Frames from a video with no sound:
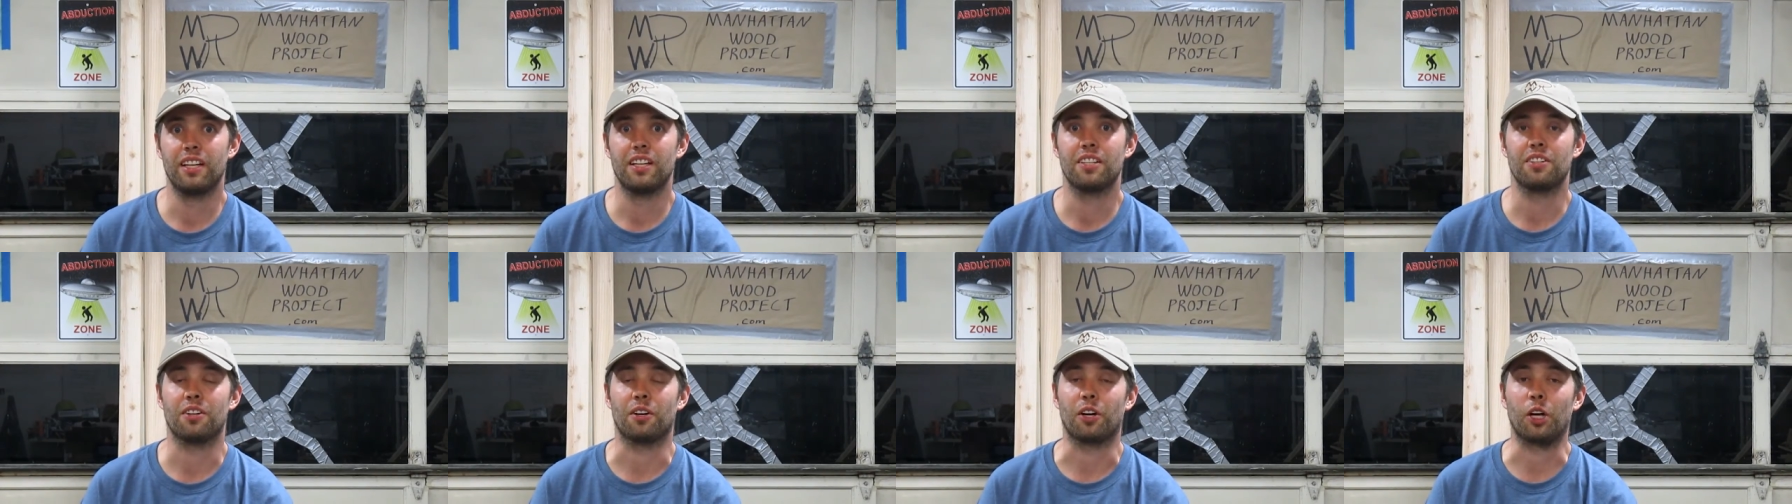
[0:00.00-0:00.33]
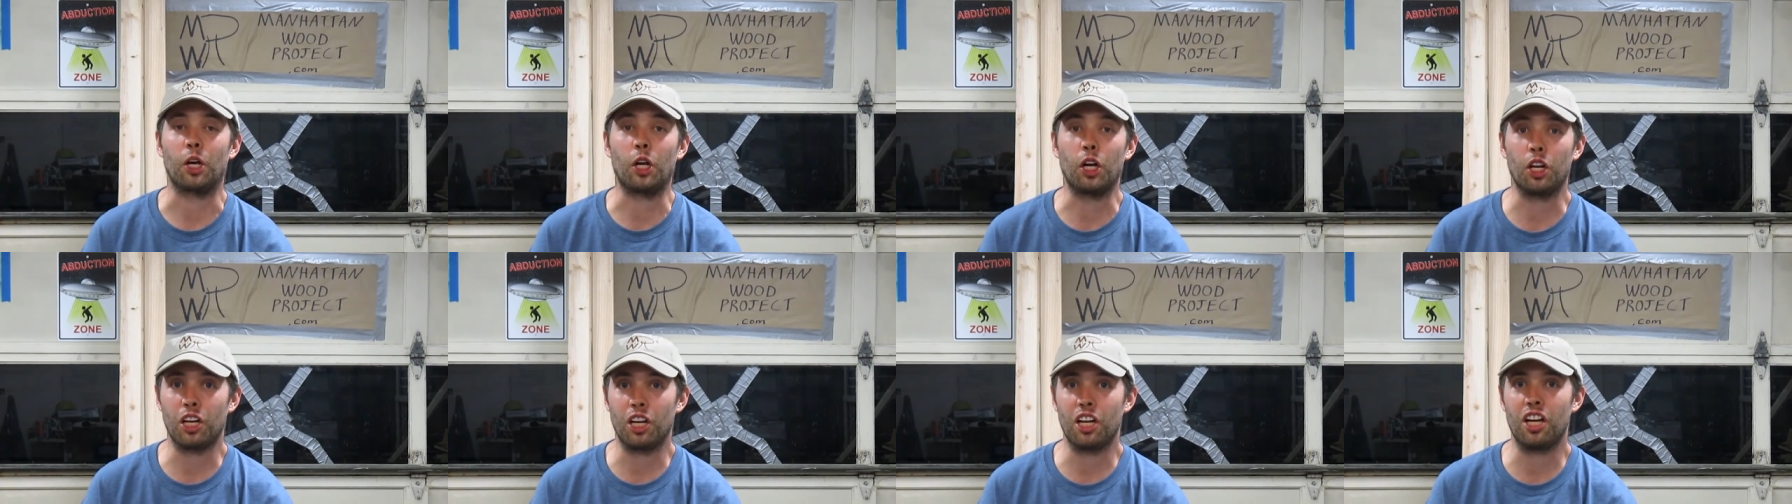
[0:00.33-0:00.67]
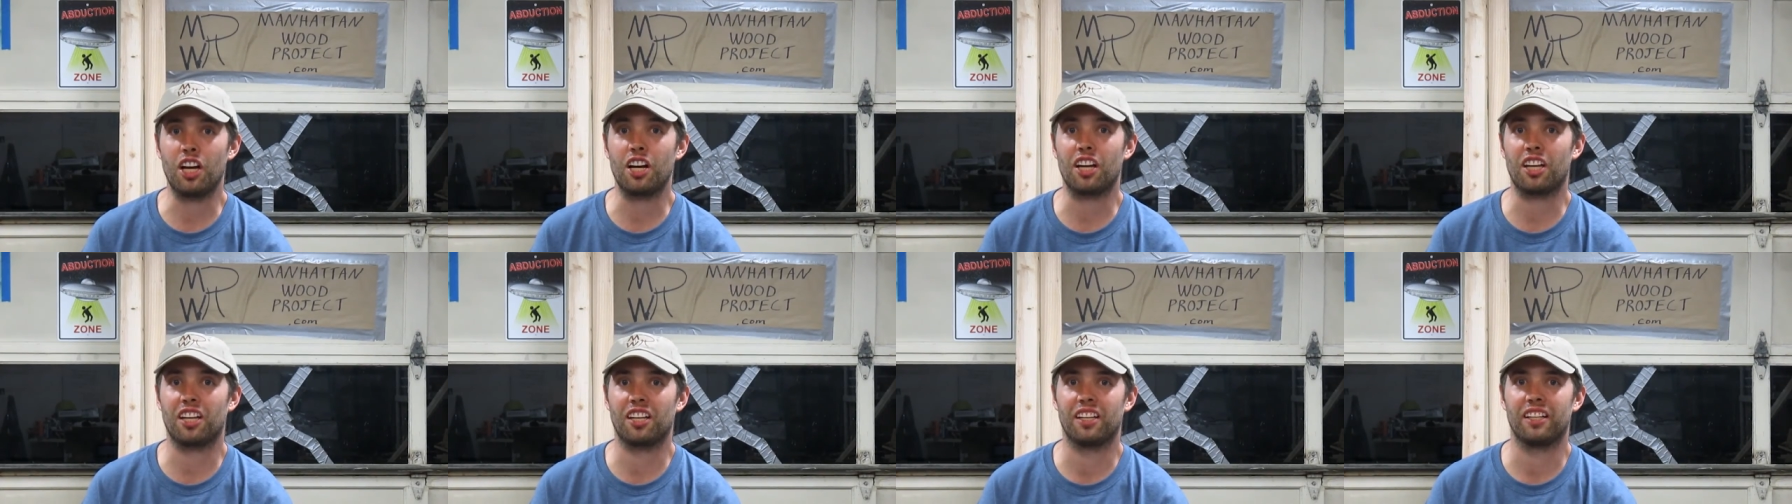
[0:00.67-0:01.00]
So good
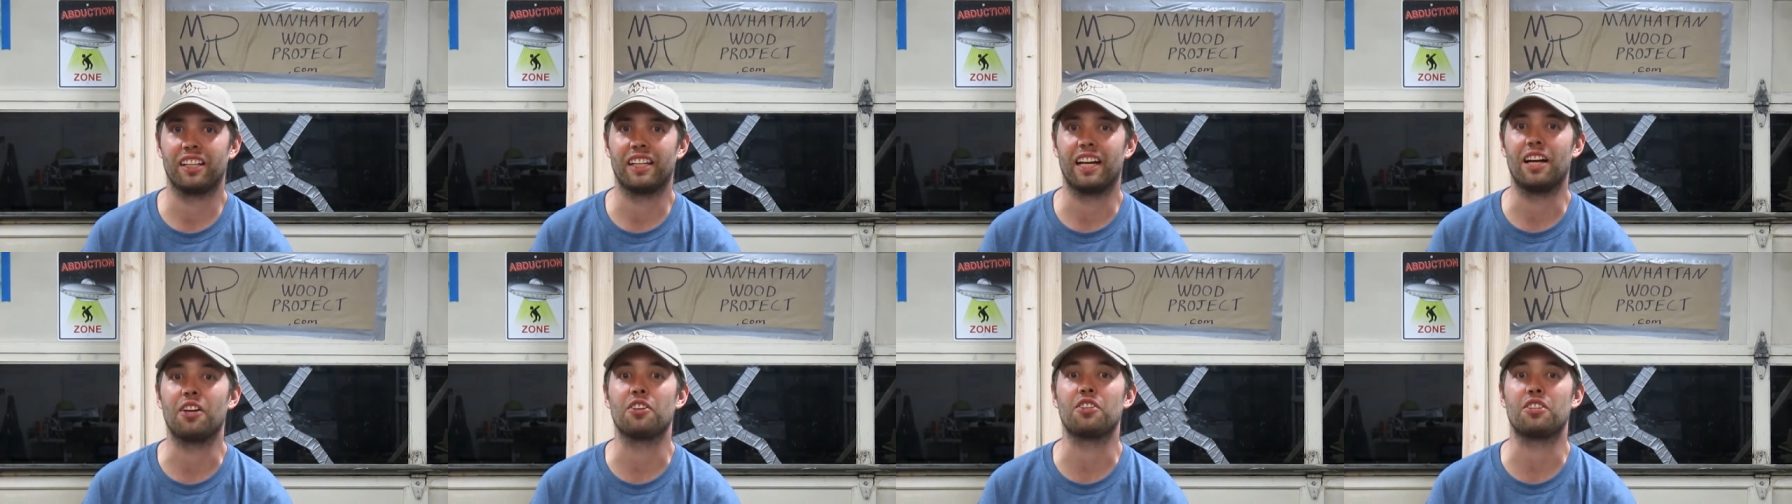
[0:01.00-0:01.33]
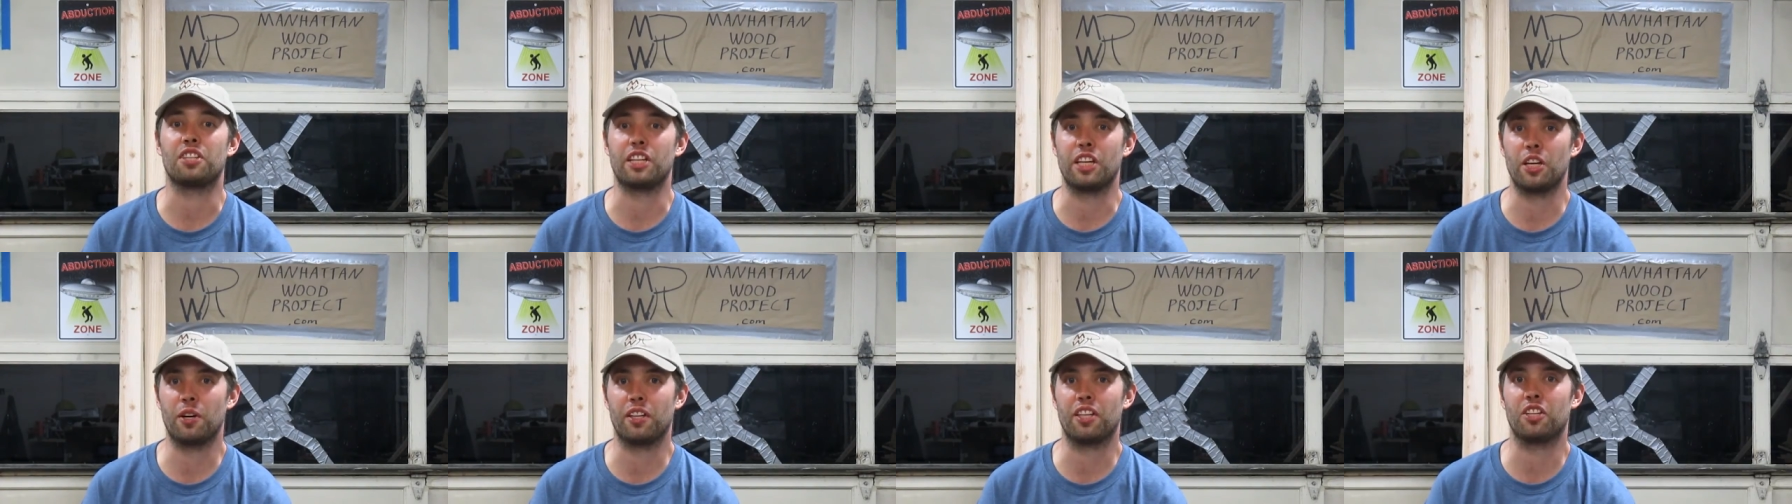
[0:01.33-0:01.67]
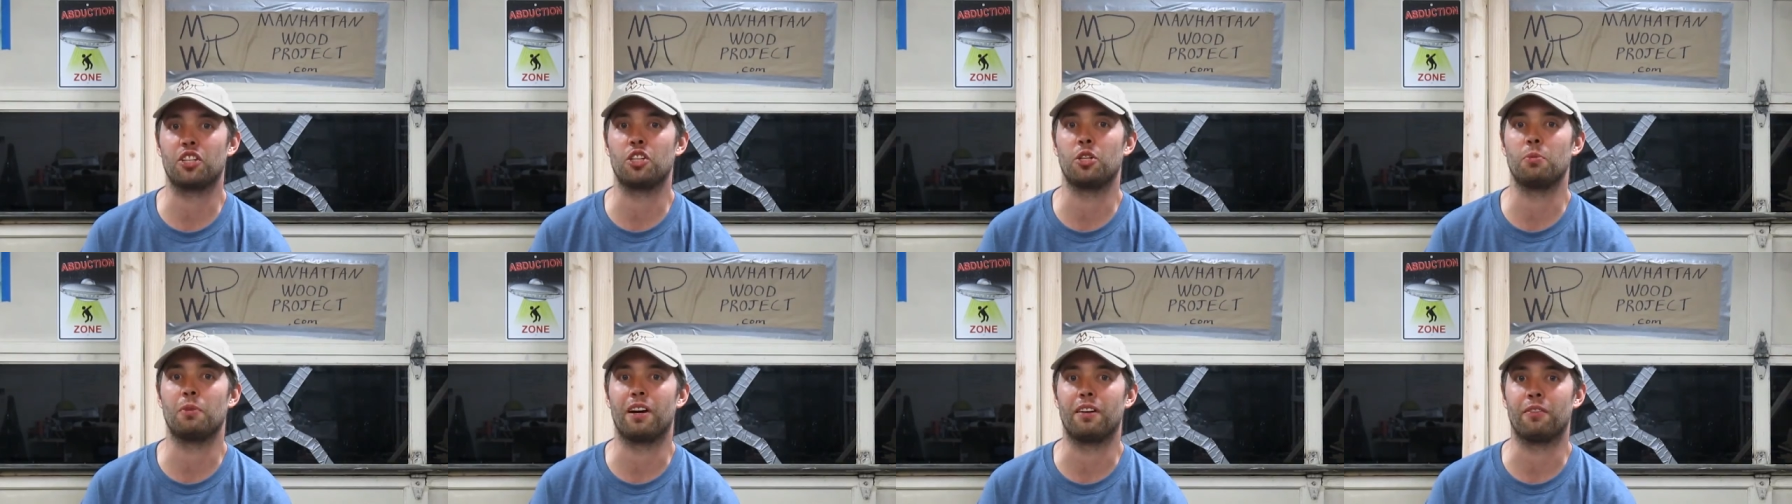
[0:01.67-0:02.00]
luck, and I'll see you at the
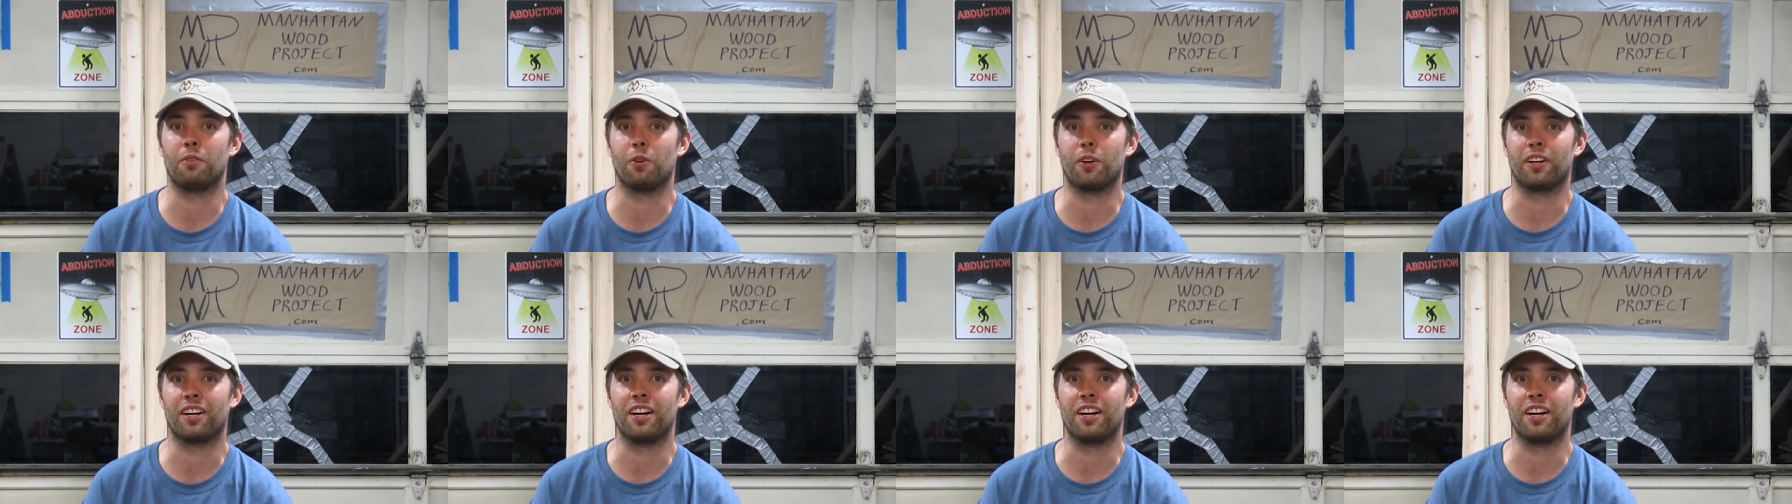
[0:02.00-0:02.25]
2x4